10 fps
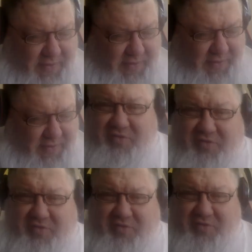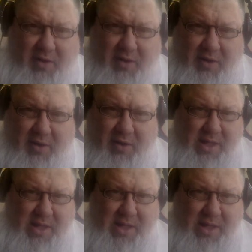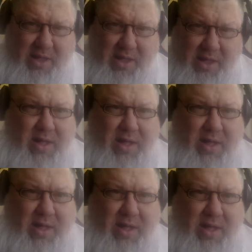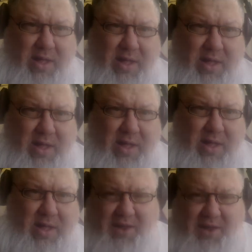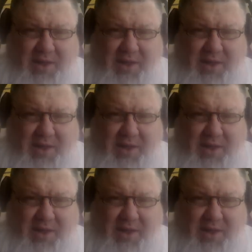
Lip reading: That episode is where they had...